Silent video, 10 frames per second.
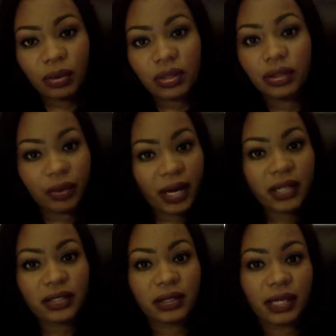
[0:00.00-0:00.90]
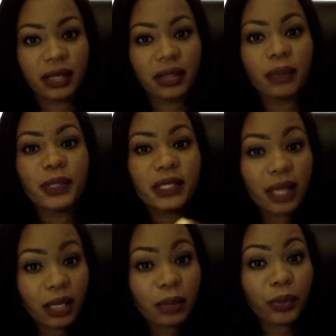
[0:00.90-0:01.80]
congratulate them,
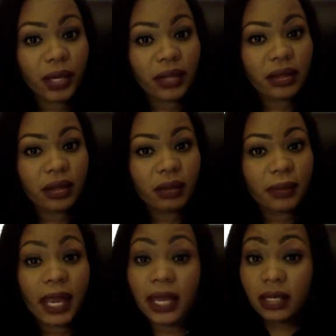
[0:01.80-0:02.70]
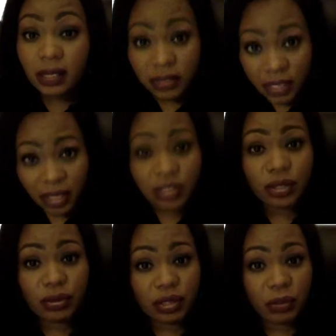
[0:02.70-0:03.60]
celebrate them, and
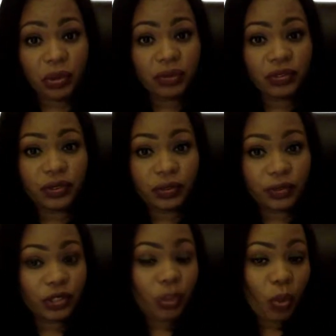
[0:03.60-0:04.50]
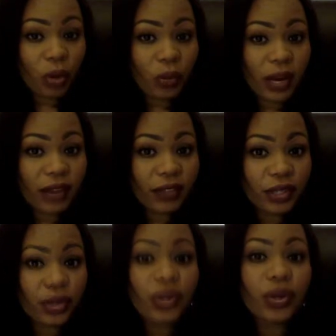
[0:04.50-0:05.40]
continue to move toward wherever
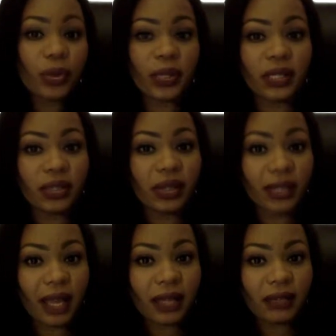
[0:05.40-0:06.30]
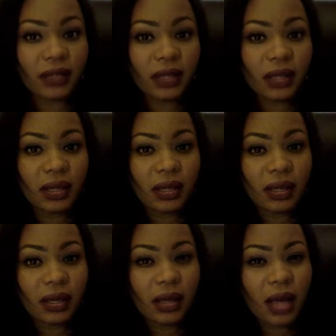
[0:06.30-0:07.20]
you're going in your life.
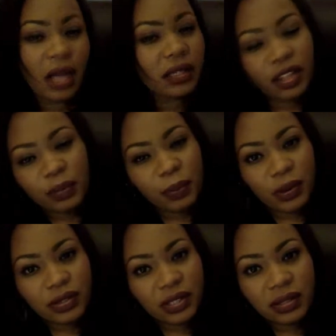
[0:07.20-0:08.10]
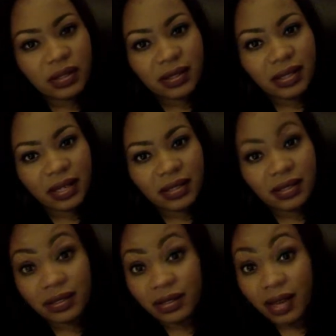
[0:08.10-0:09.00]
Another person's success
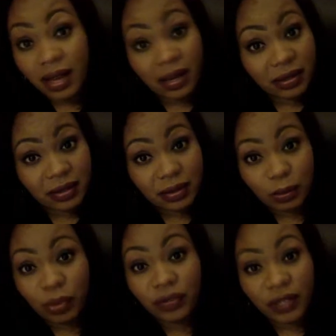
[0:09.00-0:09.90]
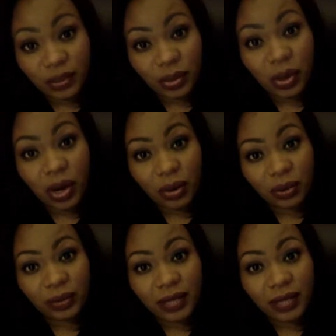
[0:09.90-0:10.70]
does not prevent your own.